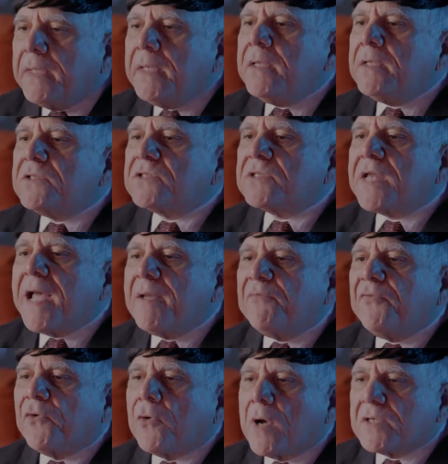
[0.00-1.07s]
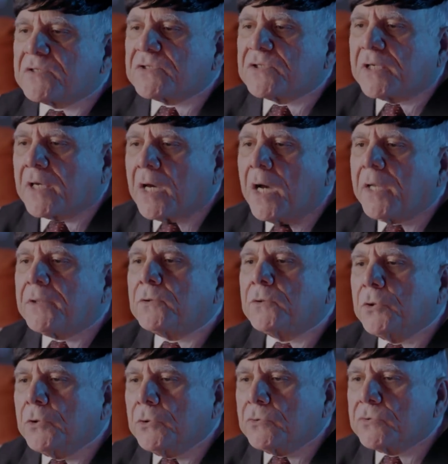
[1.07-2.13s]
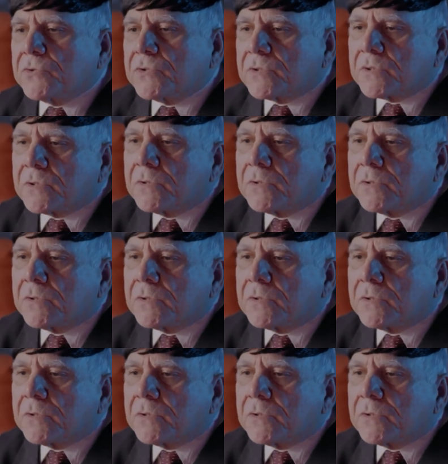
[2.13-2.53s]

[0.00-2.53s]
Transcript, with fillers: it's time for us to cut loose.